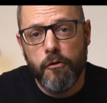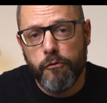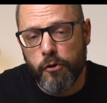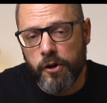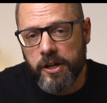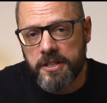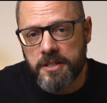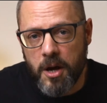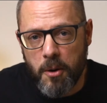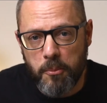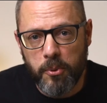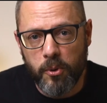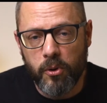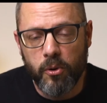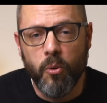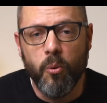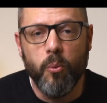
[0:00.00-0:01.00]
For
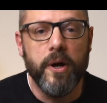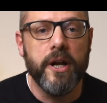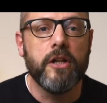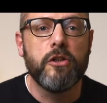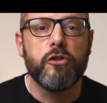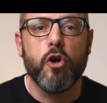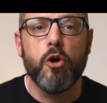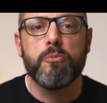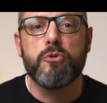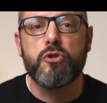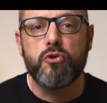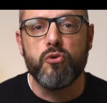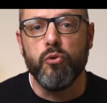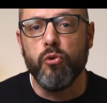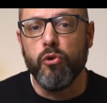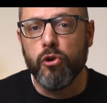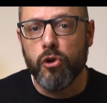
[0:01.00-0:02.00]
example, when it comes
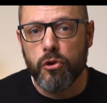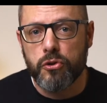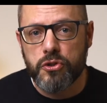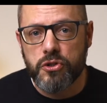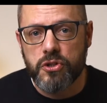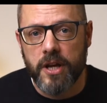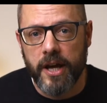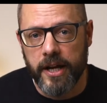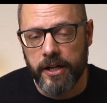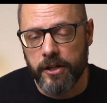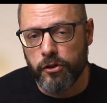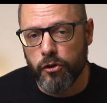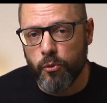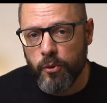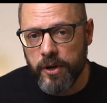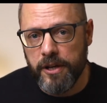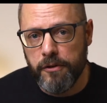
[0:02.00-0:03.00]
to loss and
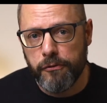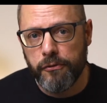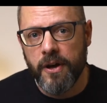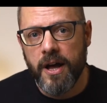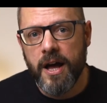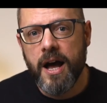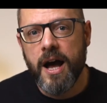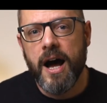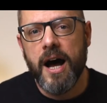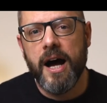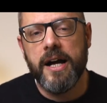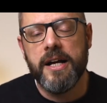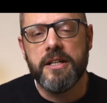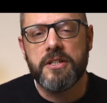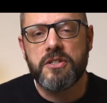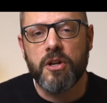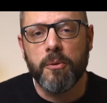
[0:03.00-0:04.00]
grief,
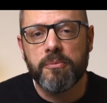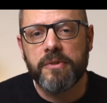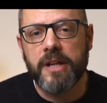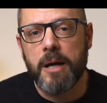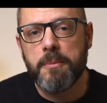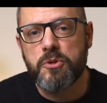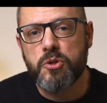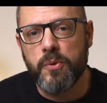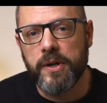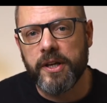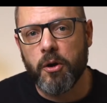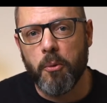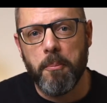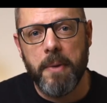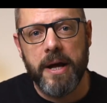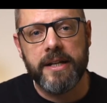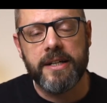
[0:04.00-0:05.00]
I sometimes
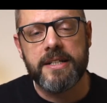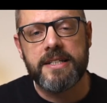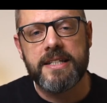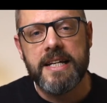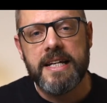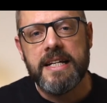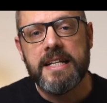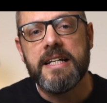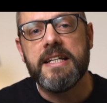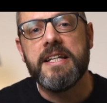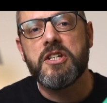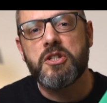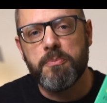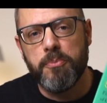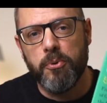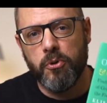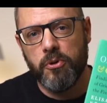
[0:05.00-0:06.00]
recommended this
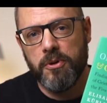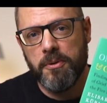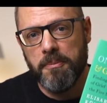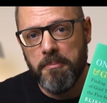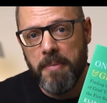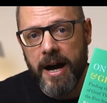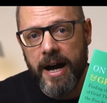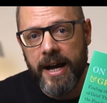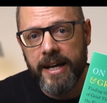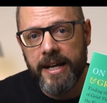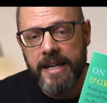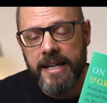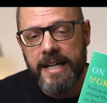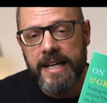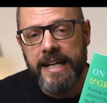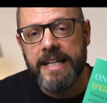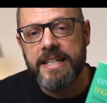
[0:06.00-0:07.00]
book by
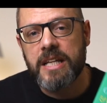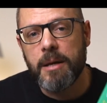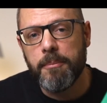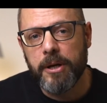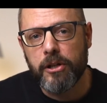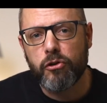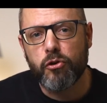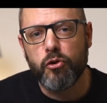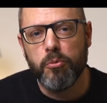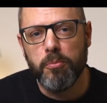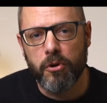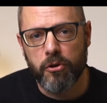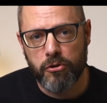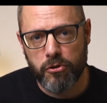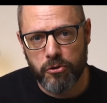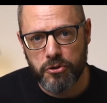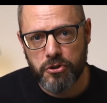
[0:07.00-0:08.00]
Elisabeth
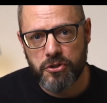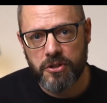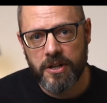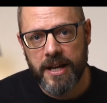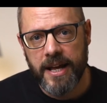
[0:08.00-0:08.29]
Kübler-Ross